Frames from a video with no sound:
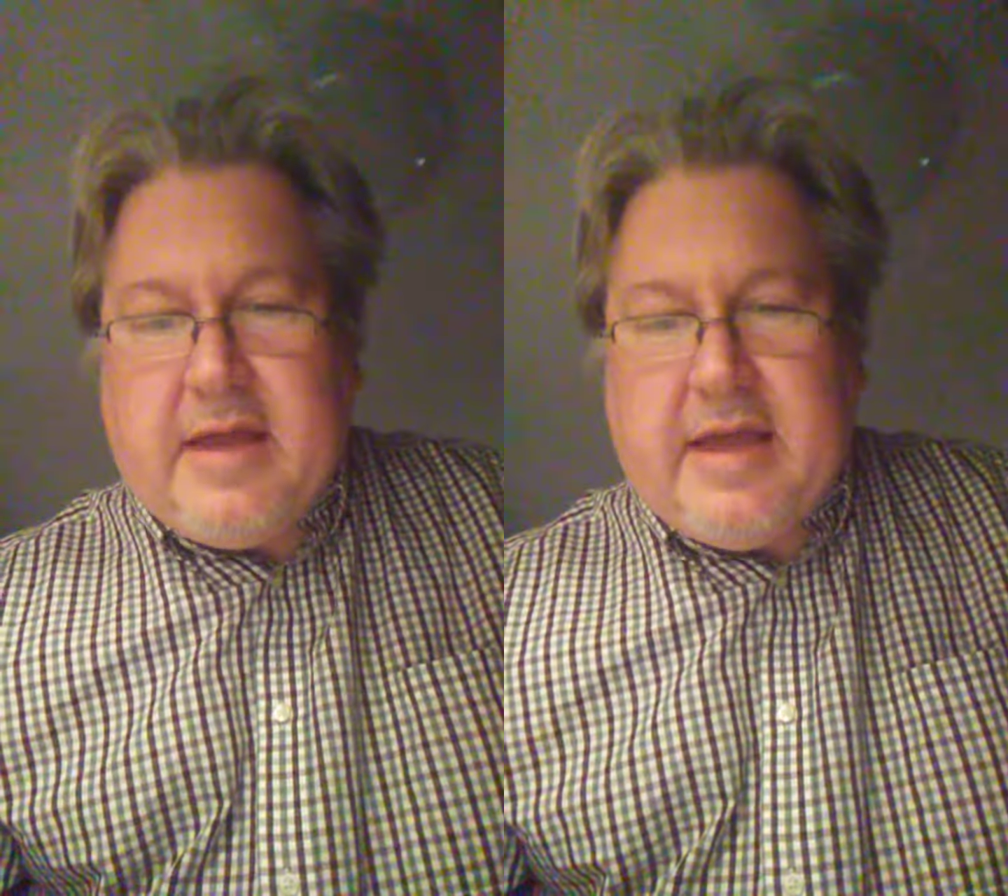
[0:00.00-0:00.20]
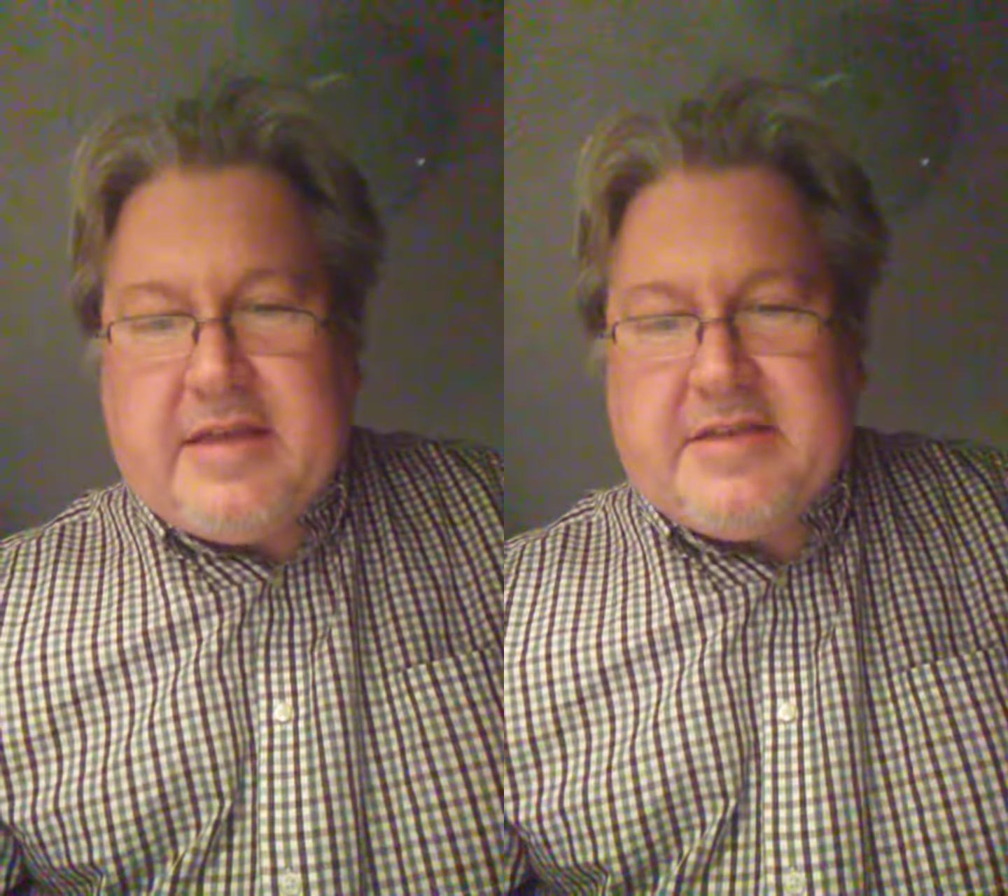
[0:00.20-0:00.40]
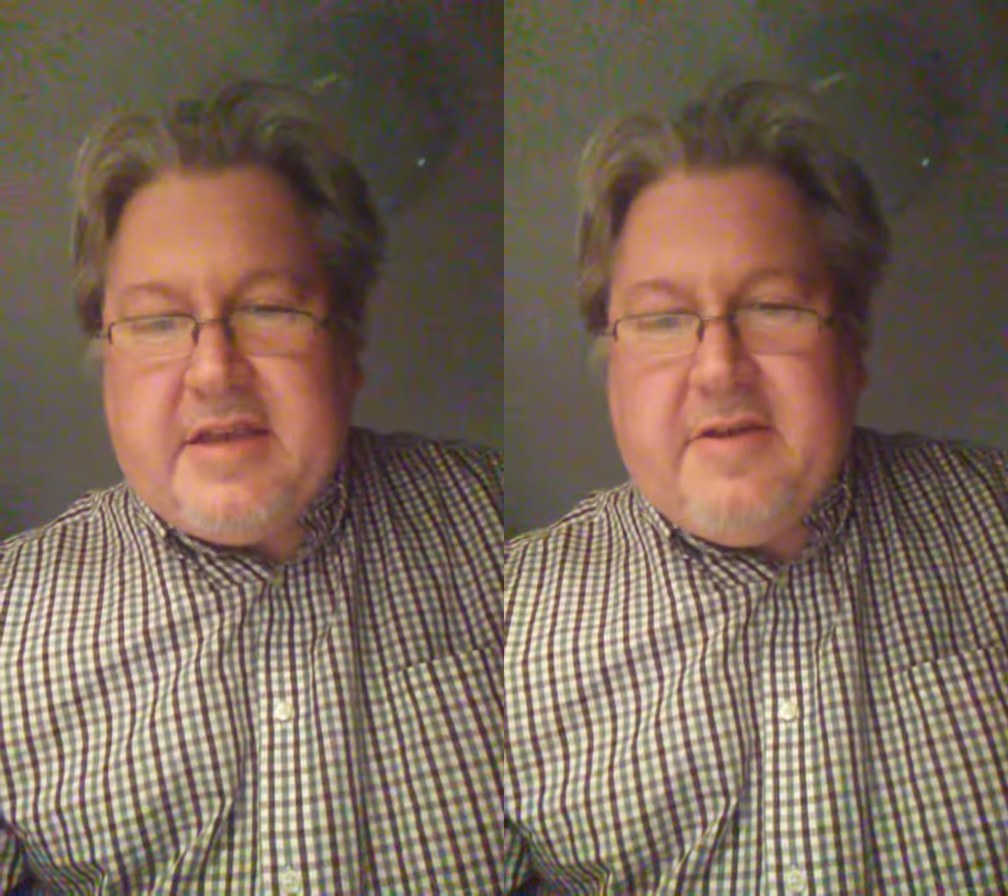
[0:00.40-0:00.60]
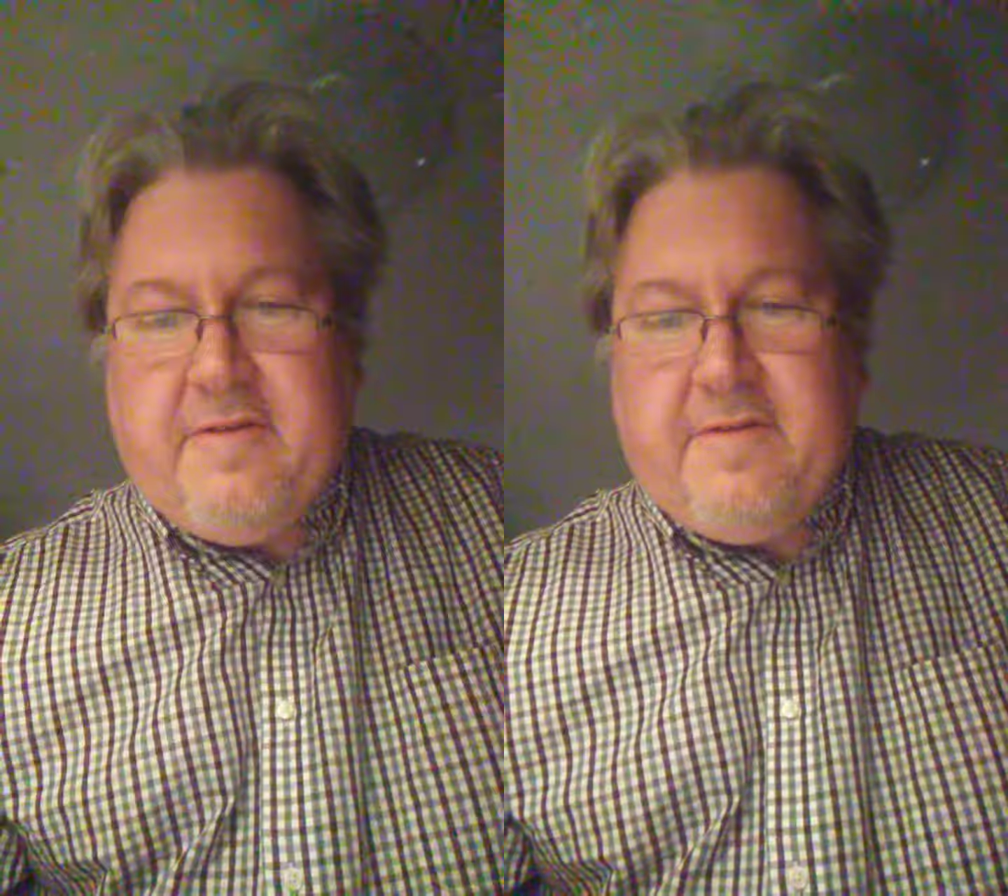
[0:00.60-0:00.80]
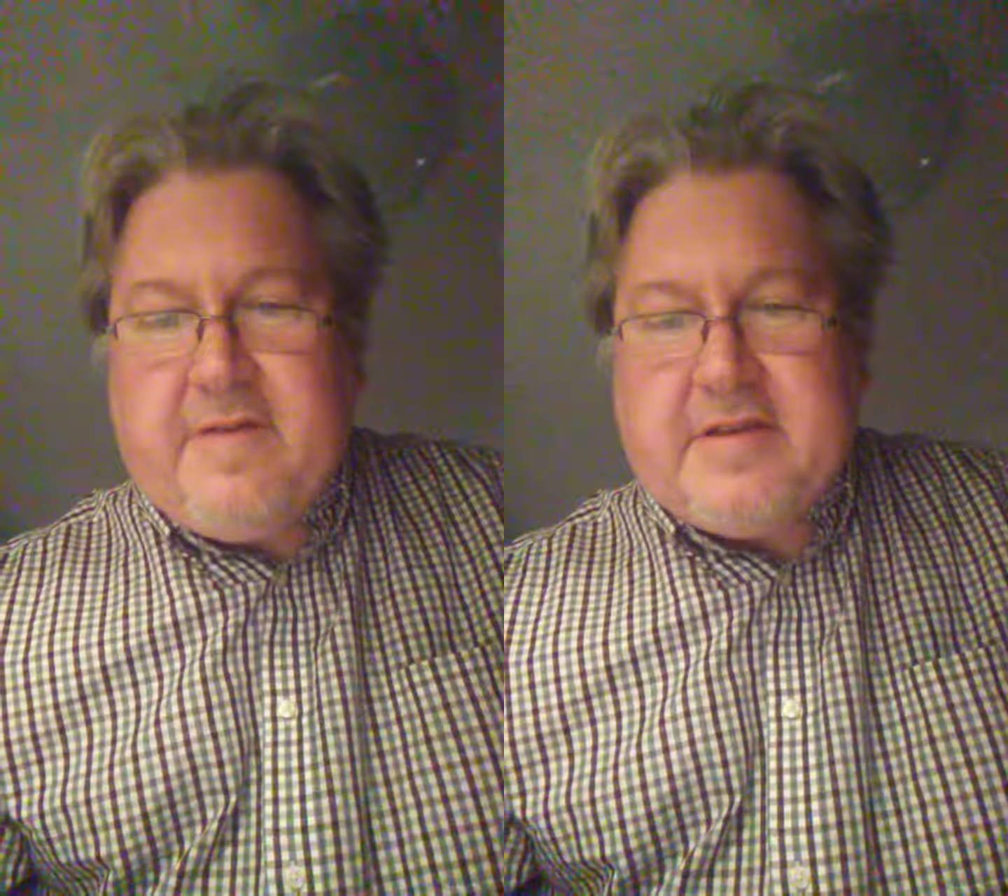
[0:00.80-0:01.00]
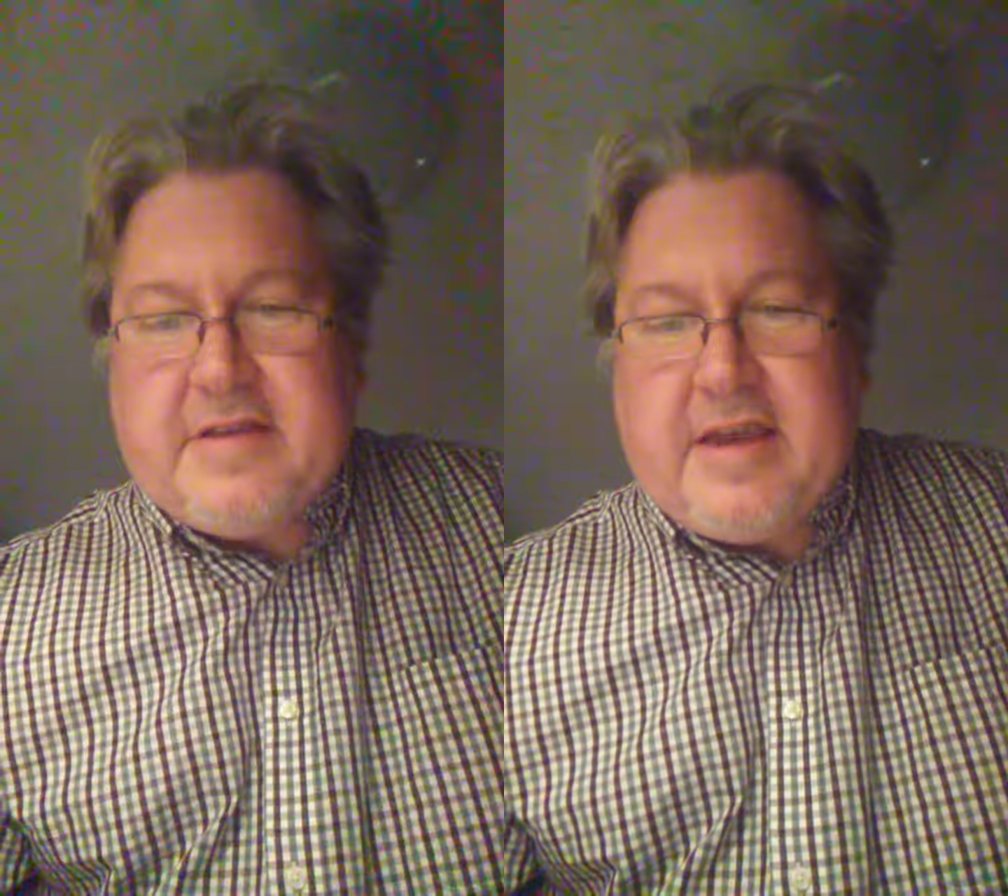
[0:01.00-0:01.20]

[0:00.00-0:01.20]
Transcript: as if as